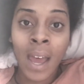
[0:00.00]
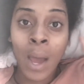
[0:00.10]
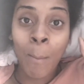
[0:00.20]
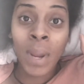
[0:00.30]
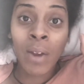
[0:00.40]

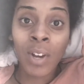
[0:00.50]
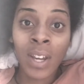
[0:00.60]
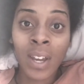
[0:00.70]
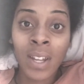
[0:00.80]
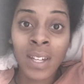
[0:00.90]

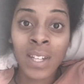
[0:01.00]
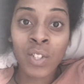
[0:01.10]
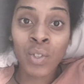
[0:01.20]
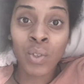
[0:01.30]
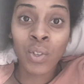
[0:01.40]
America
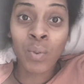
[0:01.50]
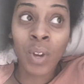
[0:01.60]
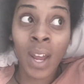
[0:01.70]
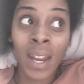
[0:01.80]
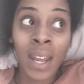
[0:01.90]
needs to
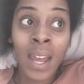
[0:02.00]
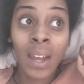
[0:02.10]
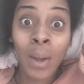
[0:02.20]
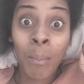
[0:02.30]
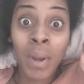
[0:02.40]
unite.
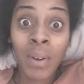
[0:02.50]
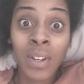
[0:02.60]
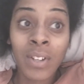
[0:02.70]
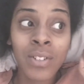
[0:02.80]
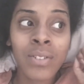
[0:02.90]

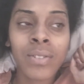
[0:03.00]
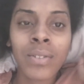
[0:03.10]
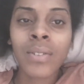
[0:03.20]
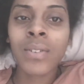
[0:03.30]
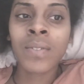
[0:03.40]
America
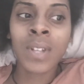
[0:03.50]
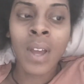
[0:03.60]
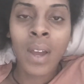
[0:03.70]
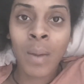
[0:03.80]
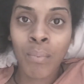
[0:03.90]
deserves
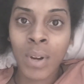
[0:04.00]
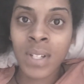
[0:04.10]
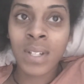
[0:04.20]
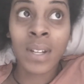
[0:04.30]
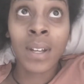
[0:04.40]
a
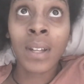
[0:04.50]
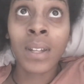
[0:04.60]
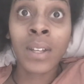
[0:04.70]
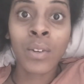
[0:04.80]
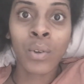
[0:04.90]
president, a
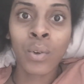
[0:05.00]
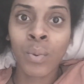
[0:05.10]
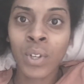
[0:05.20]
leader who will